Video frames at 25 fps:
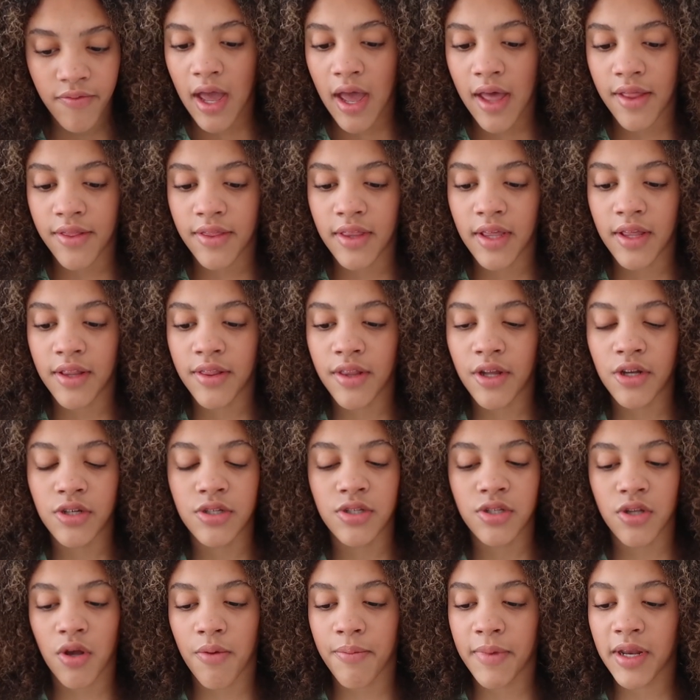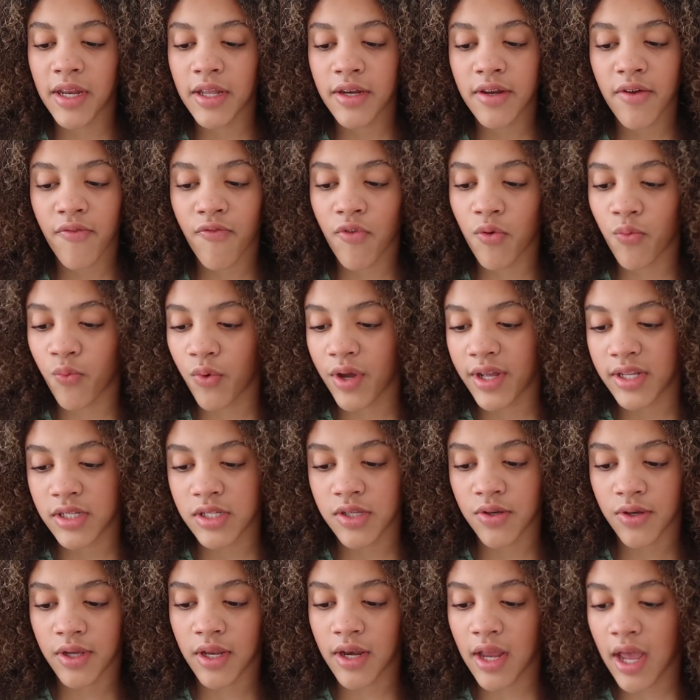And then there's so many different ways
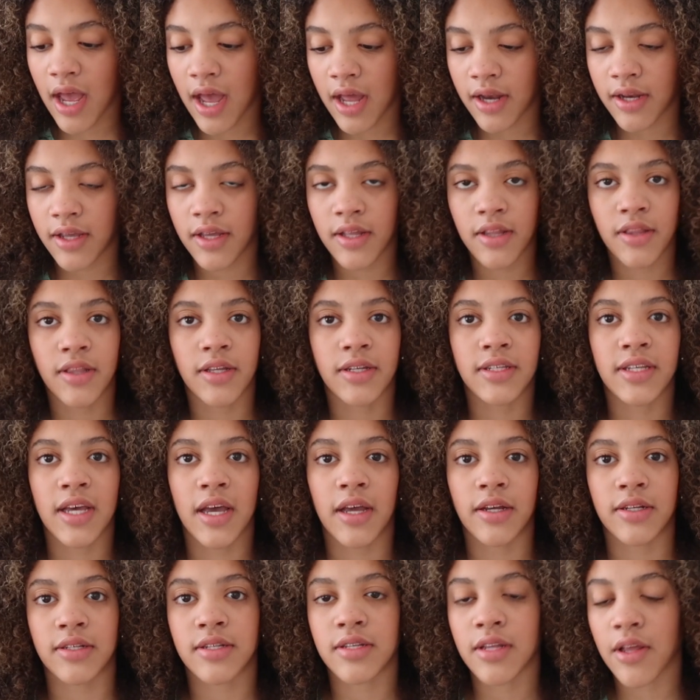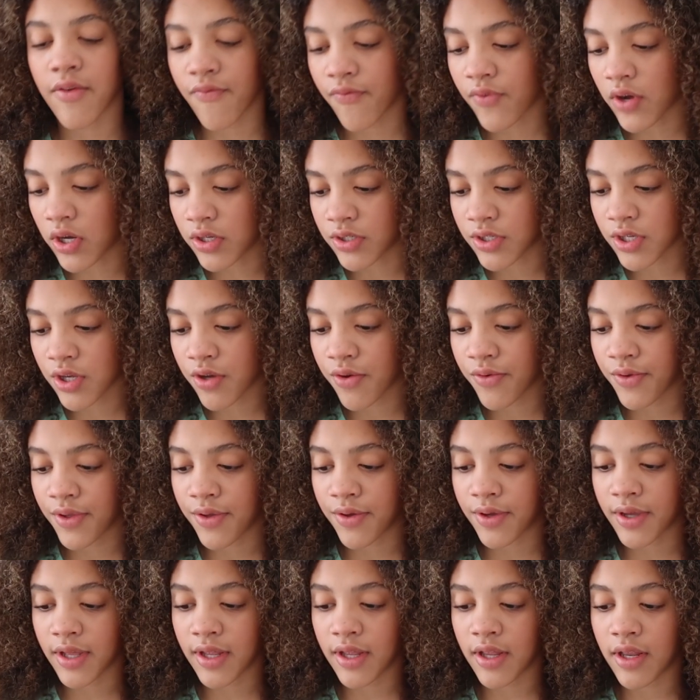you can edit the text in Fonto.
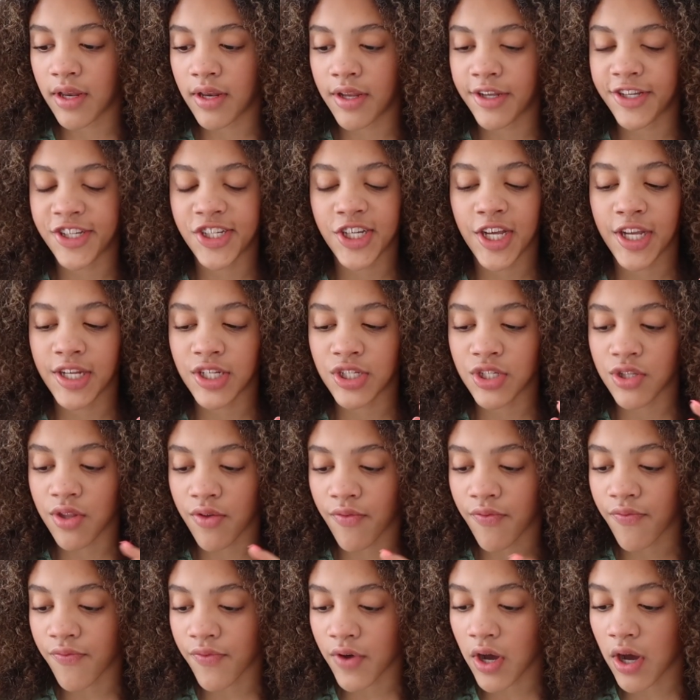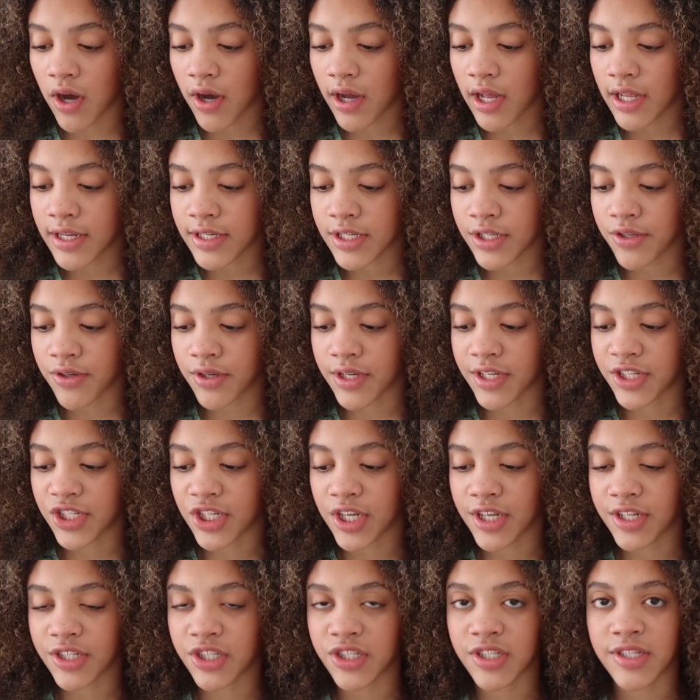You can change the font, you can
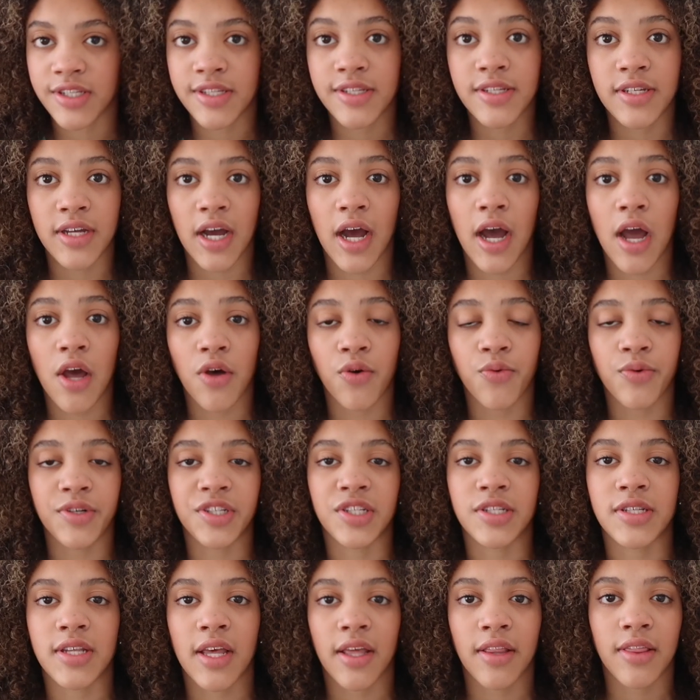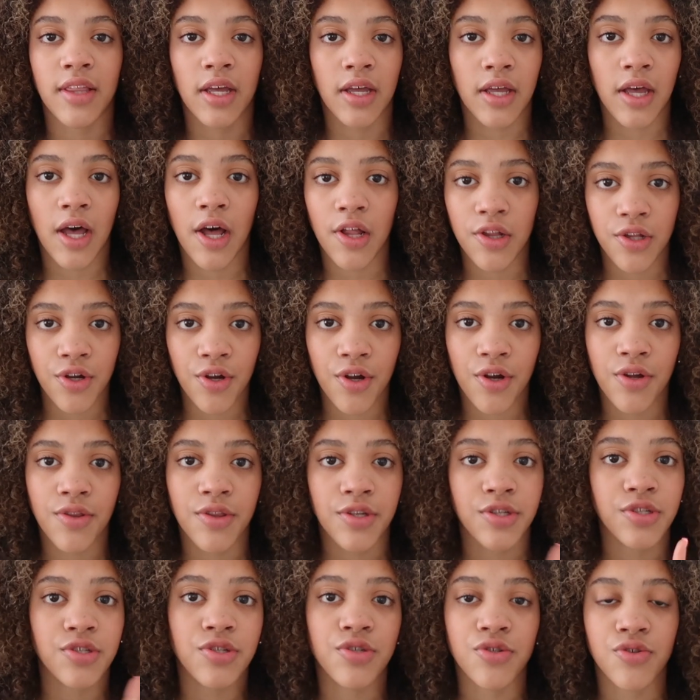change the style, which is like the color,
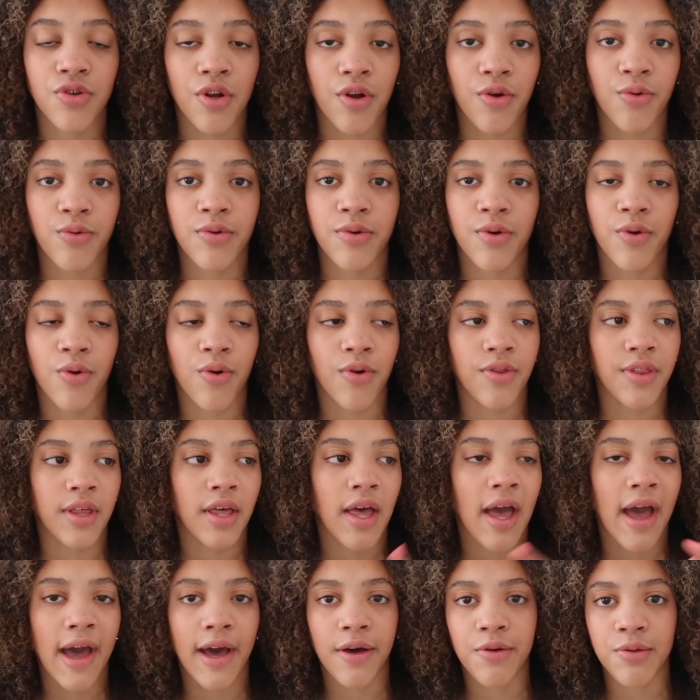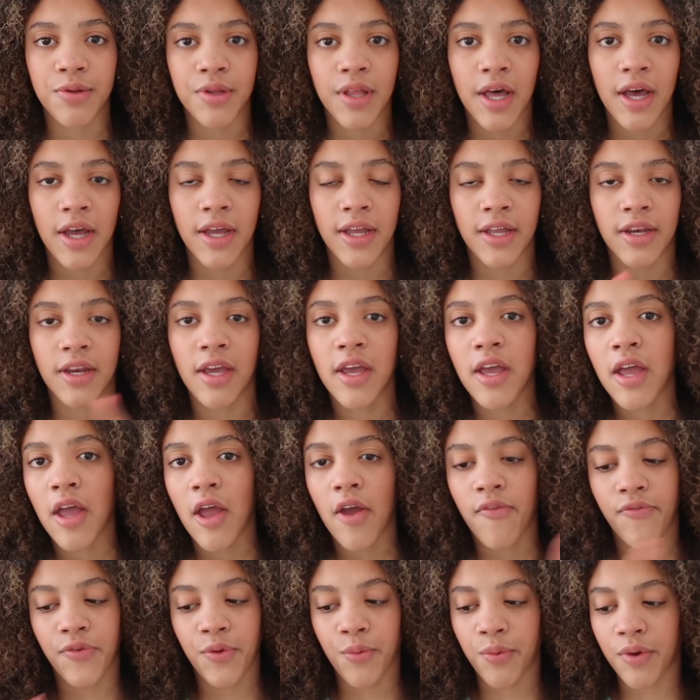the stroke, or the outline.
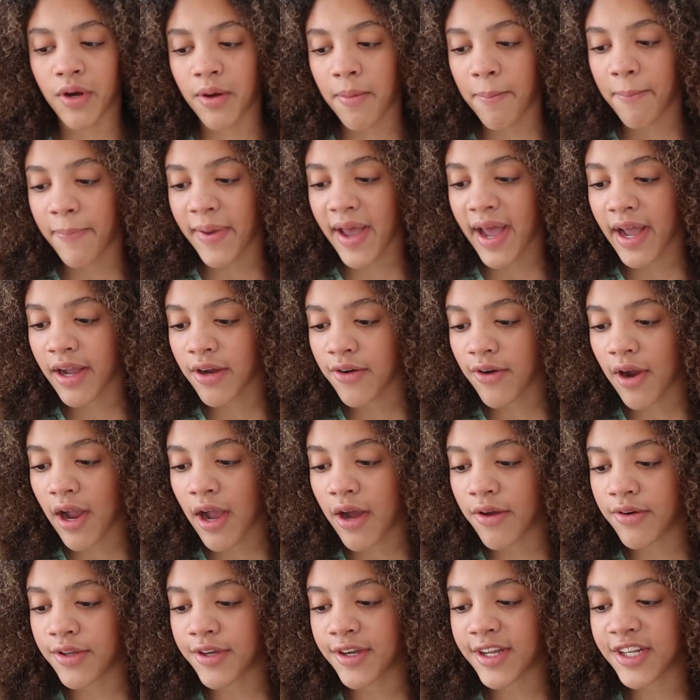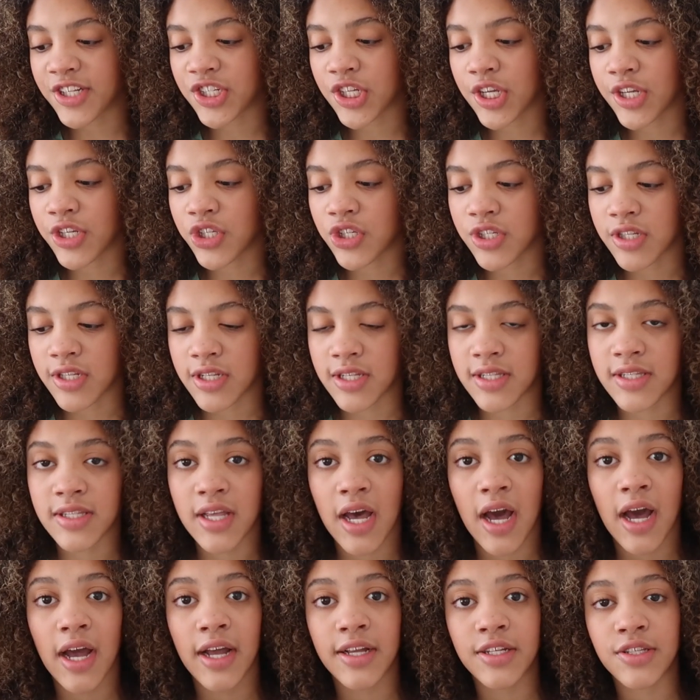If you want a background, you can change the
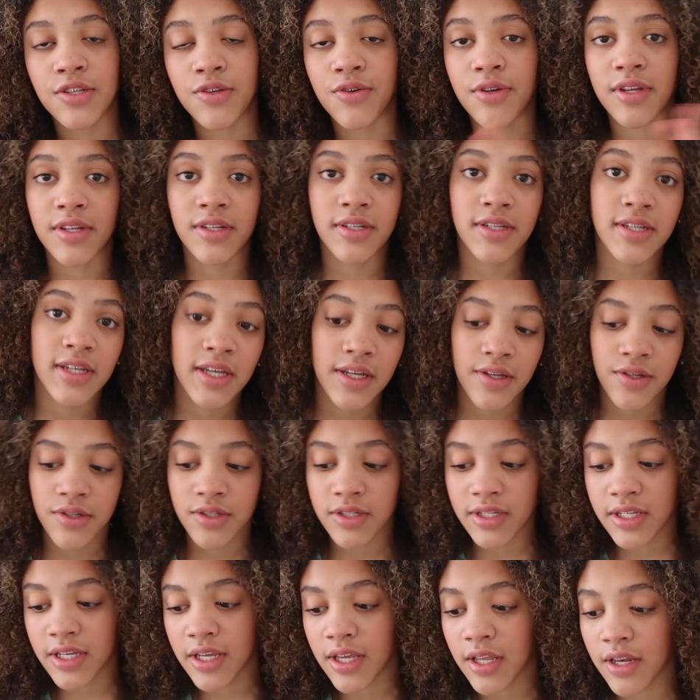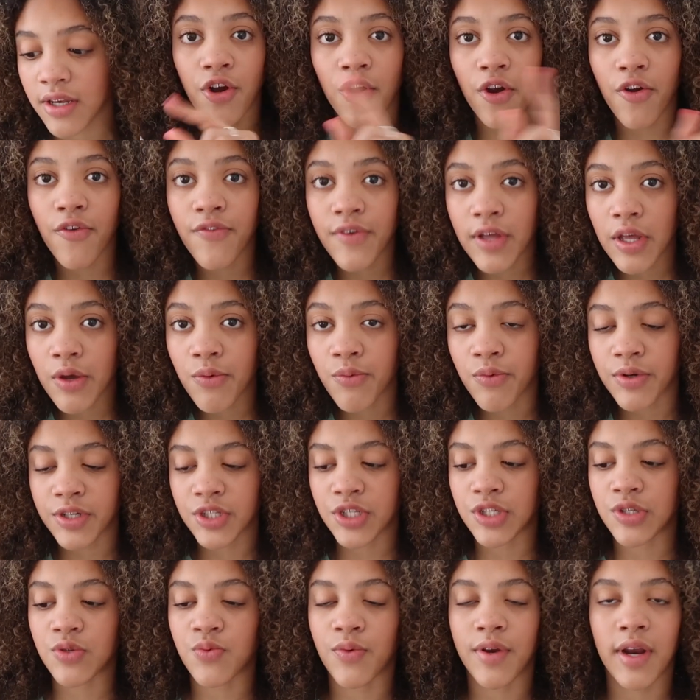size, you can tilt it, curve it,
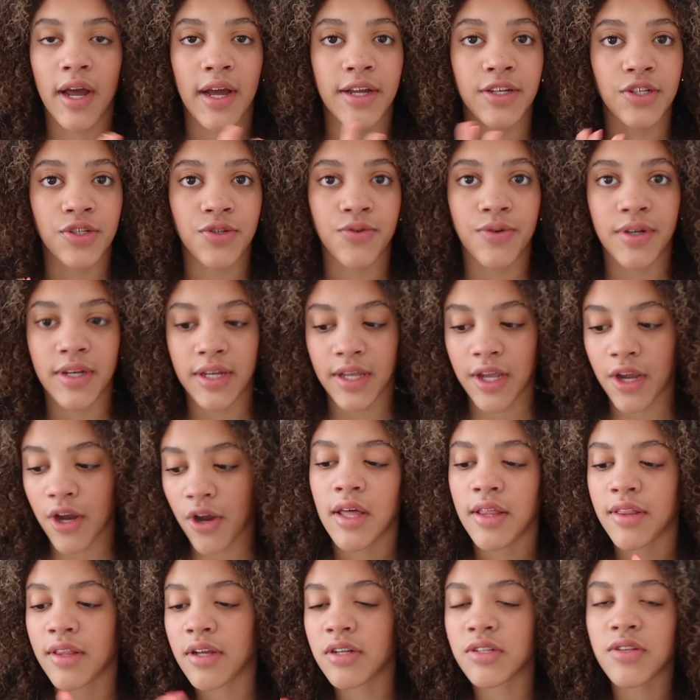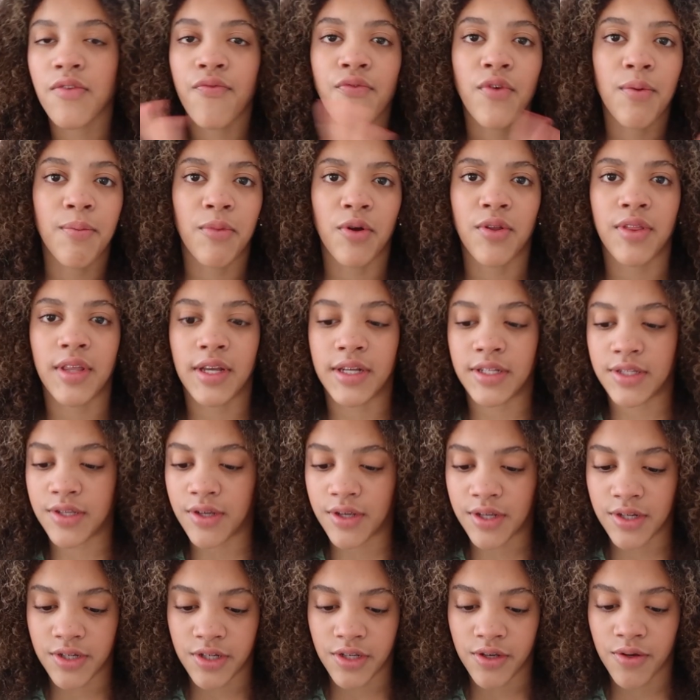which is what I do in here. And there's a few more things you
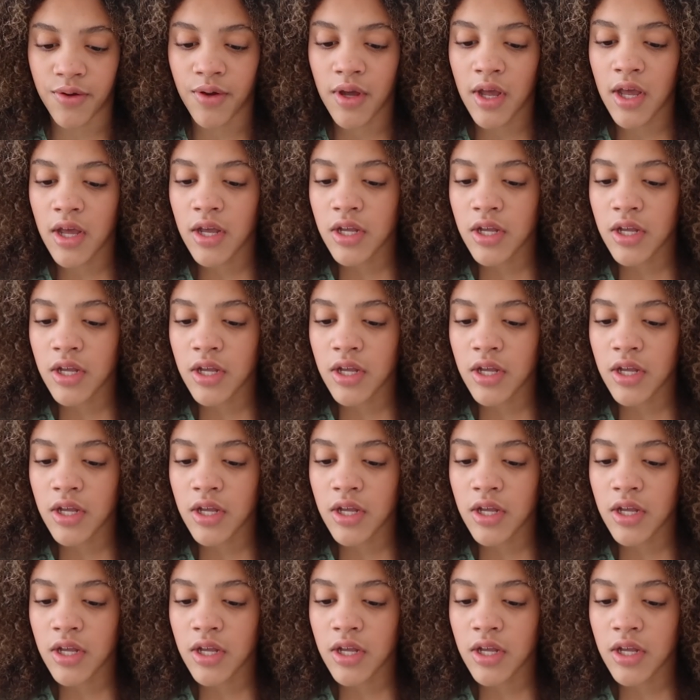can do.